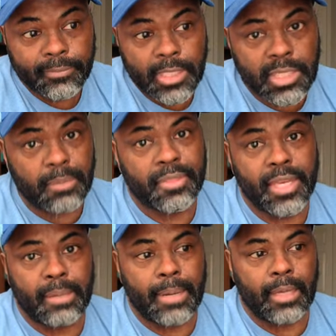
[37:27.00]
Something to
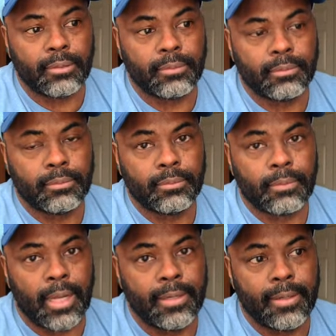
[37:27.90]
think about,
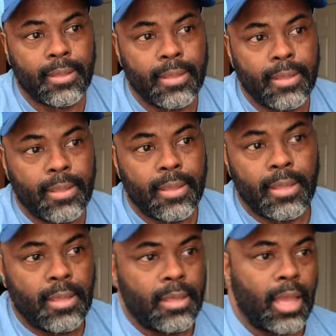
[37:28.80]
right?
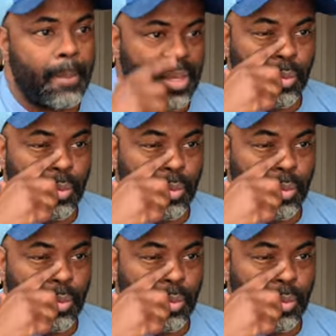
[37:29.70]
I mean,